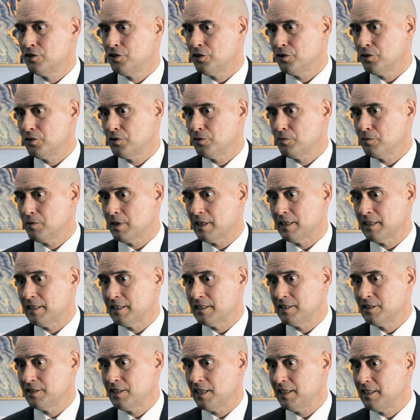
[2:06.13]
to
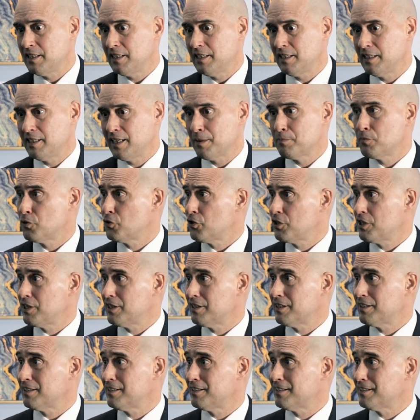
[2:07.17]
study
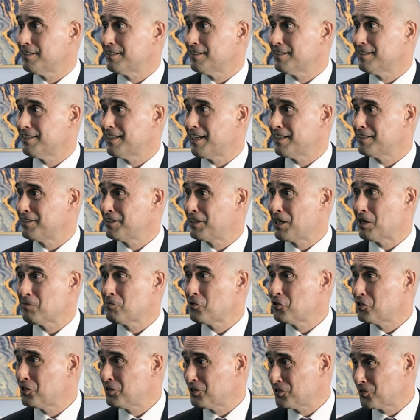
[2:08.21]
Cambodian at the
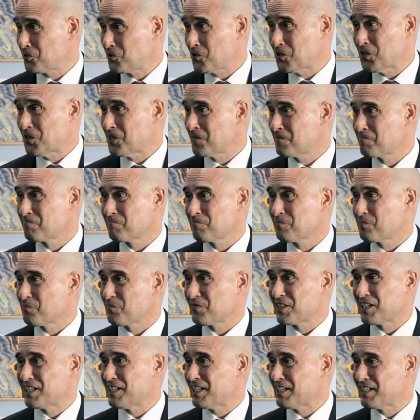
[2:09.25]
Cambodian school
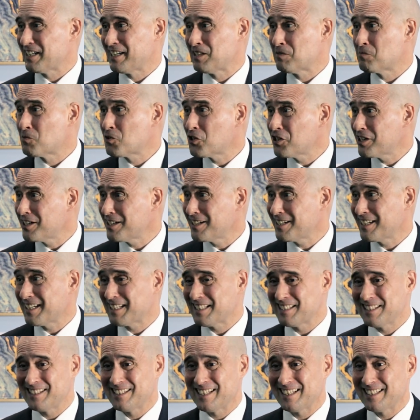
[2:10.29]
in the morning
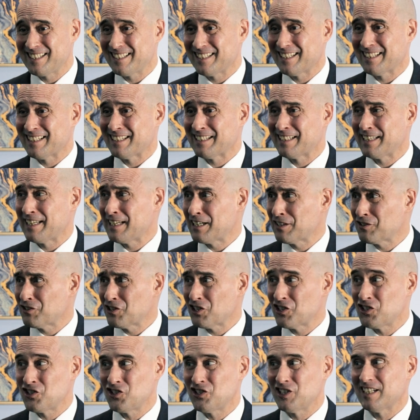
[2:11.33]
and study
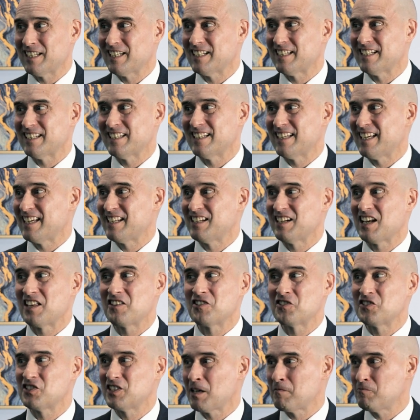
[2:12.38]
English and
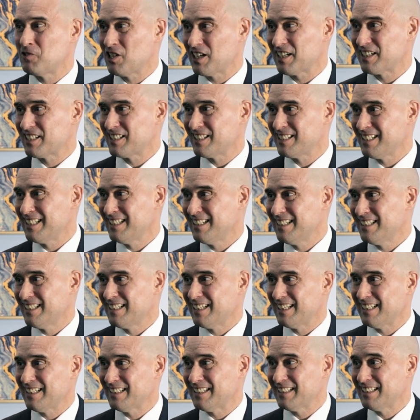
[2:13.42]
other subjects
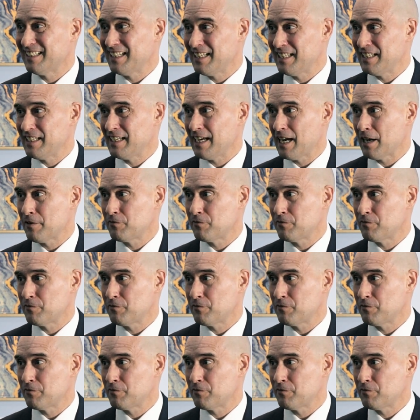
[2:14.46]
in the